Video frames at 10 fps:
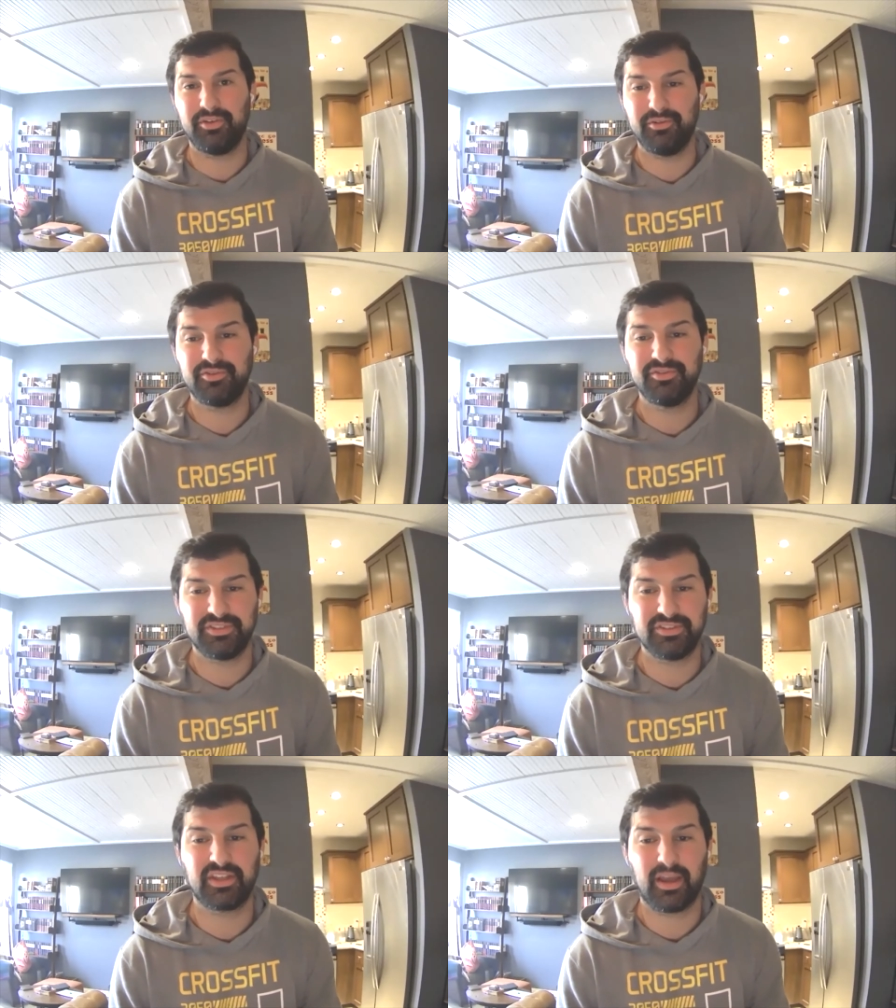users
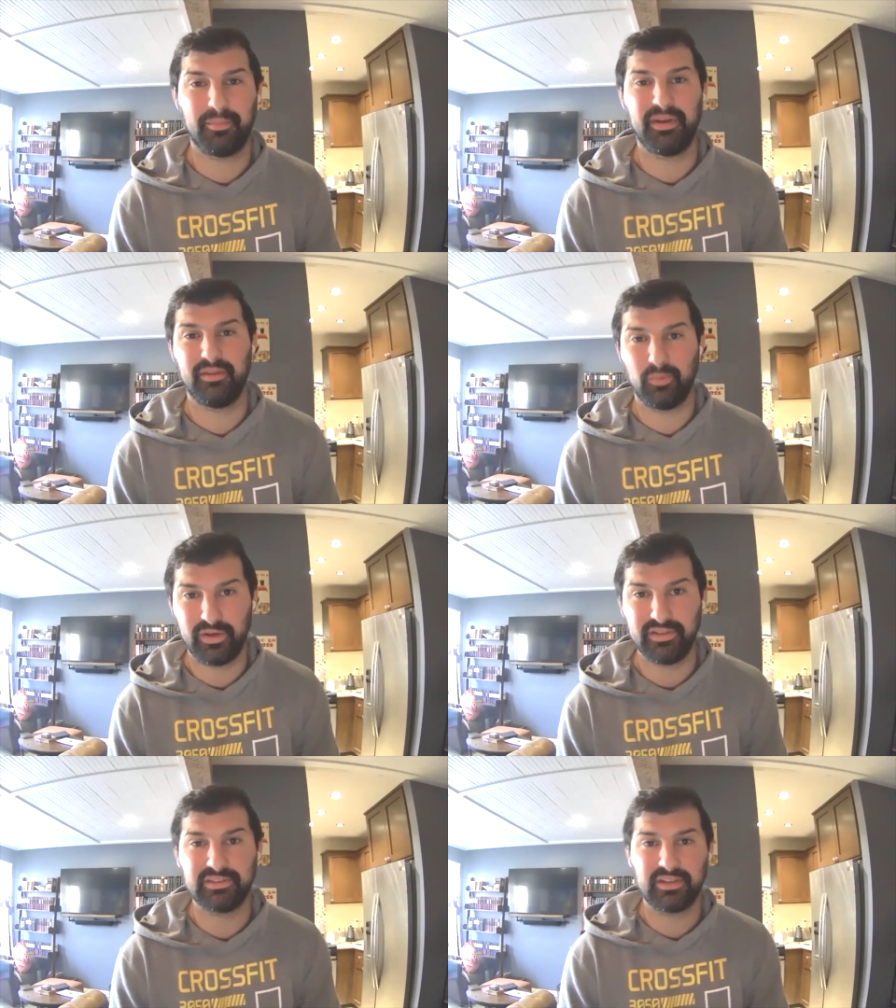is the company that
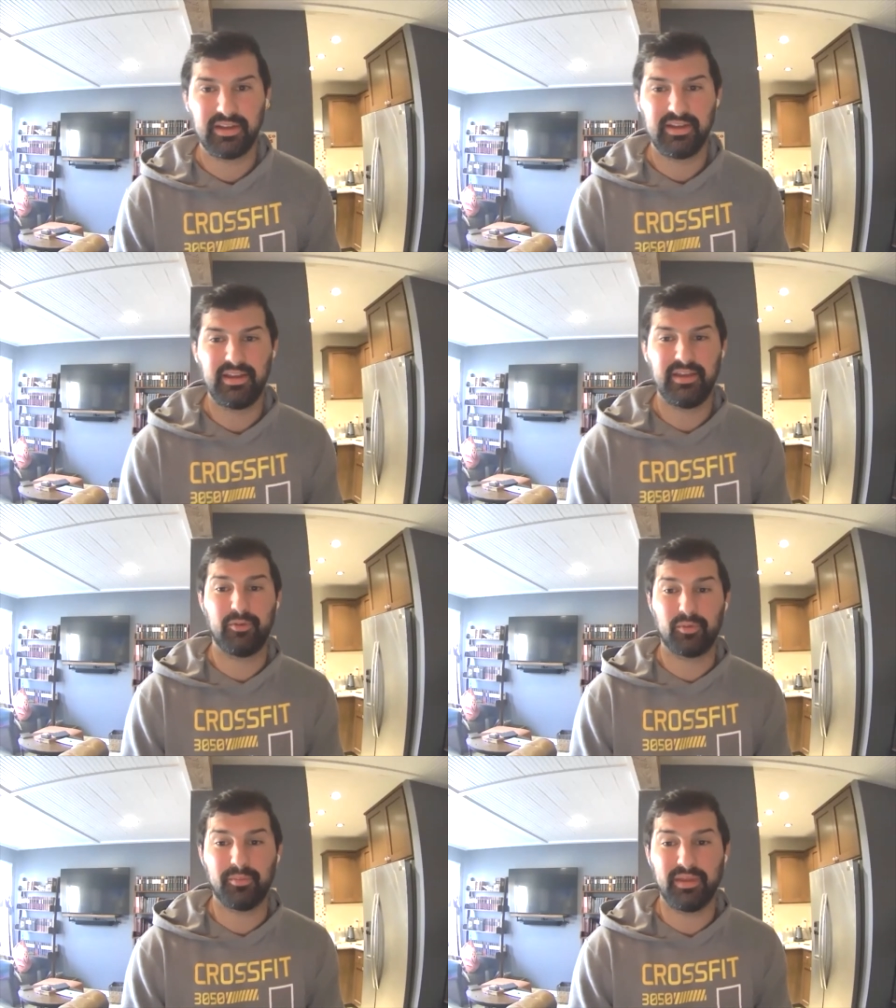wins. If it
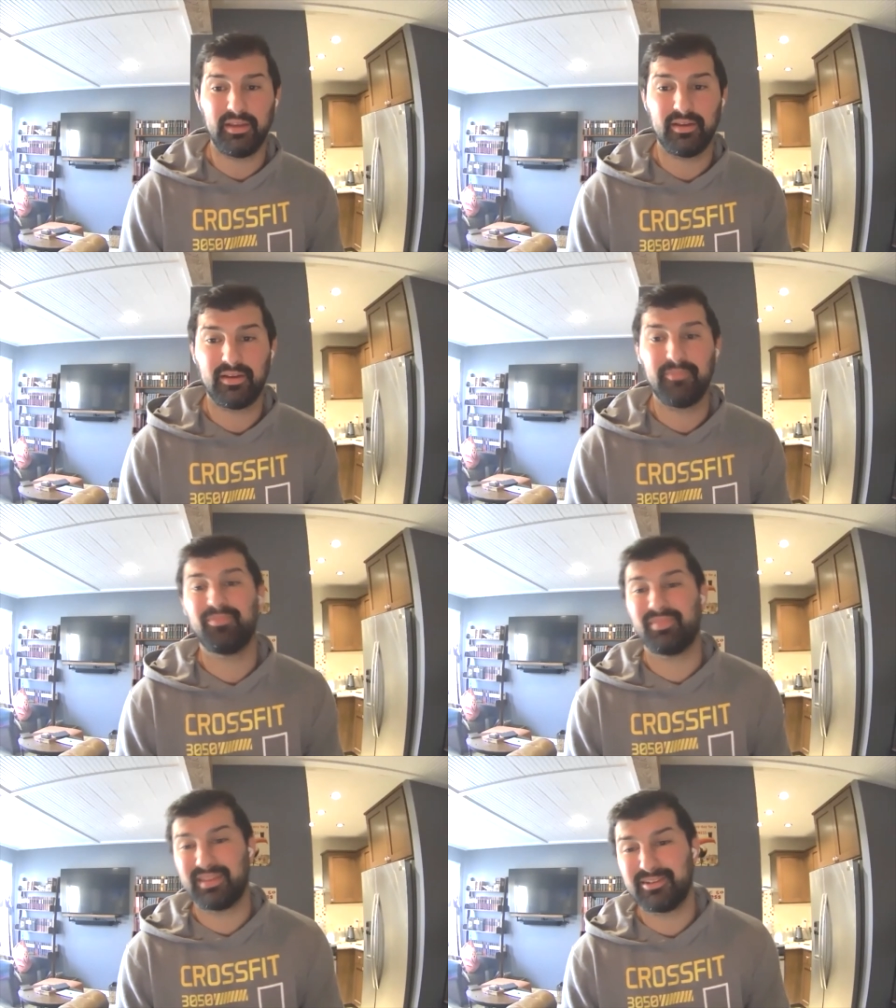were me,
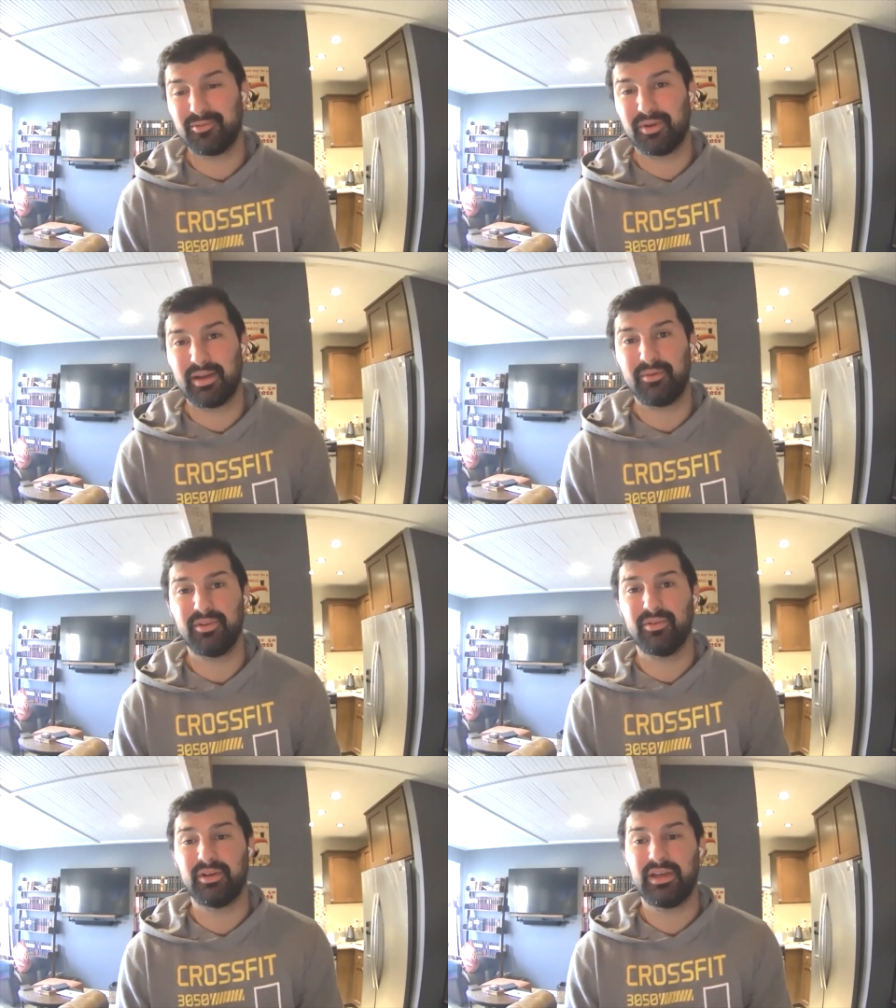this is what I would
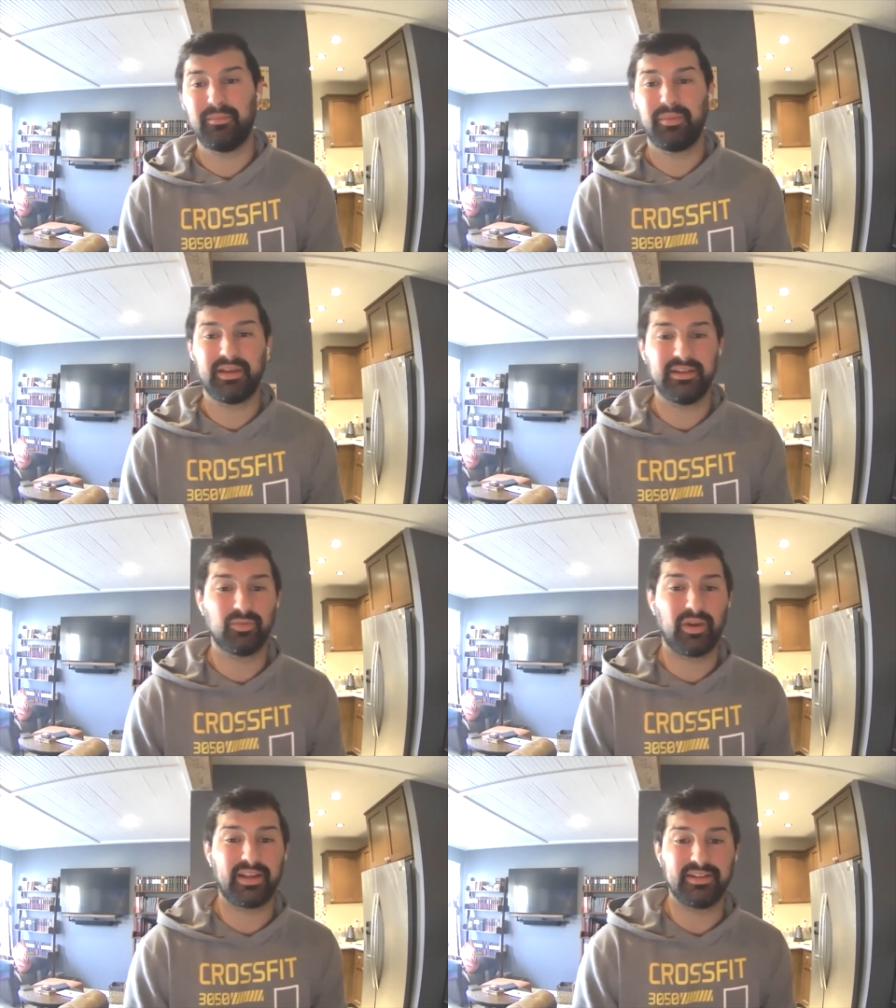do. Because
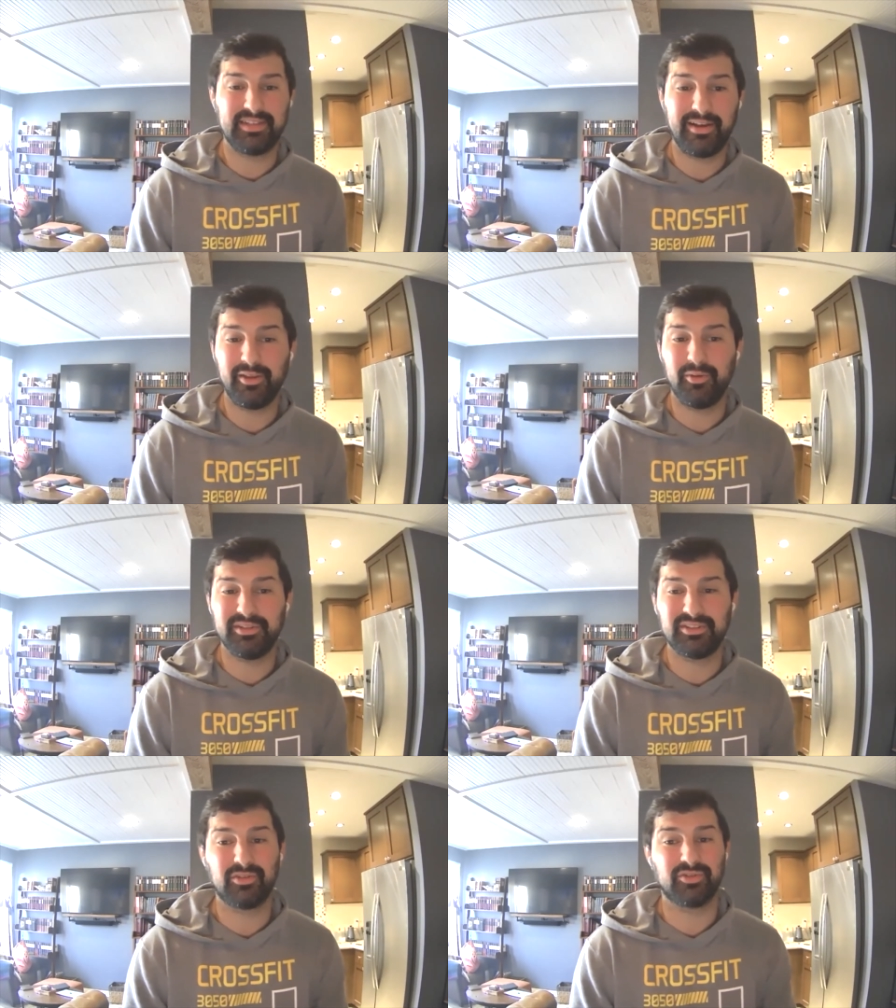what I can tell you is
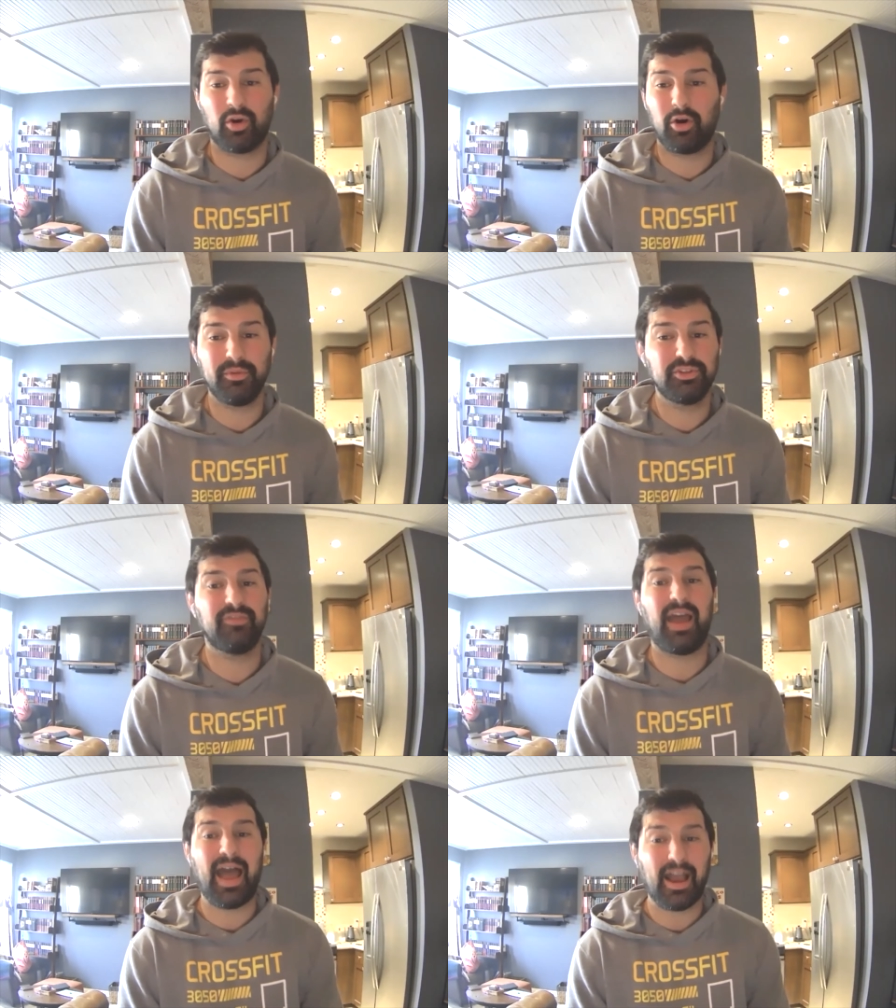that there's a whole bunch of
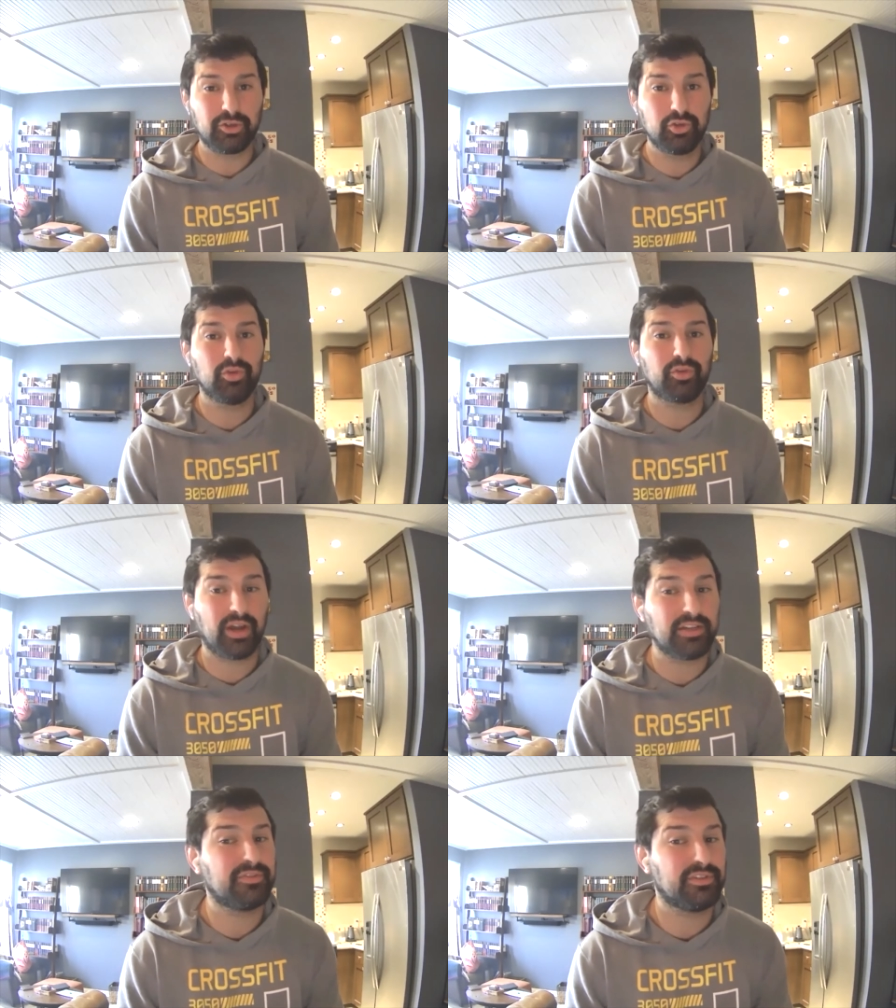actual
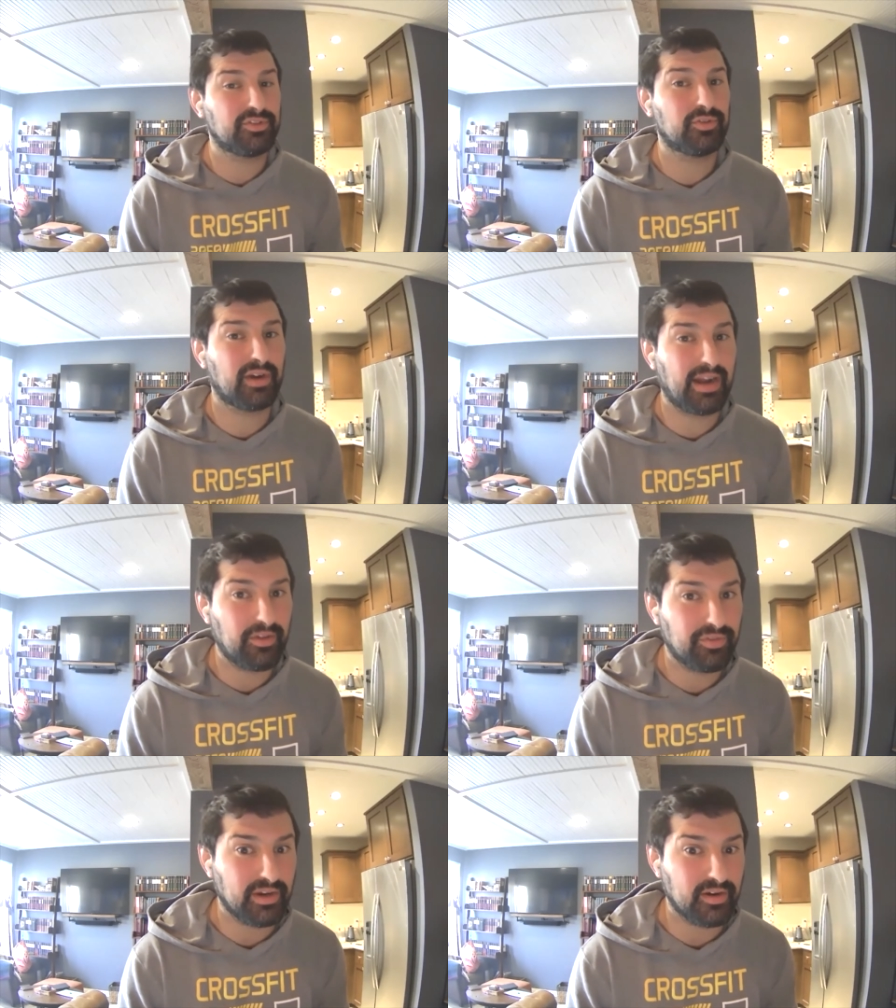CrossFitters who are out
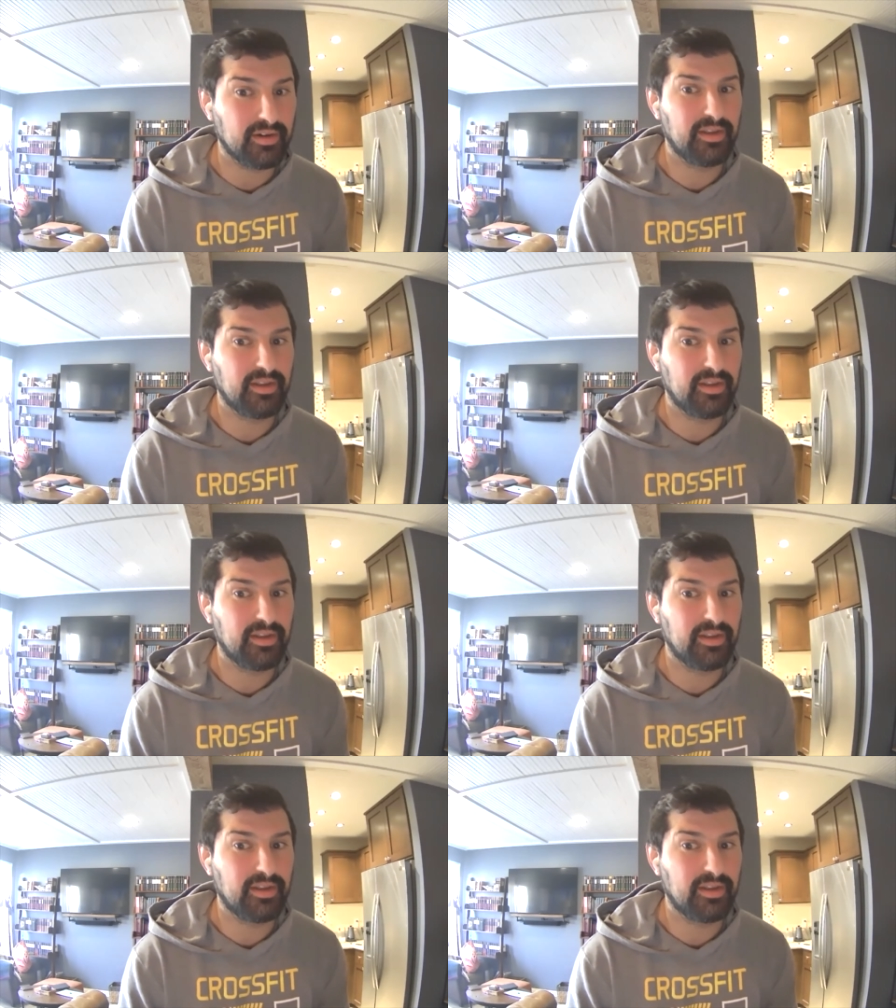there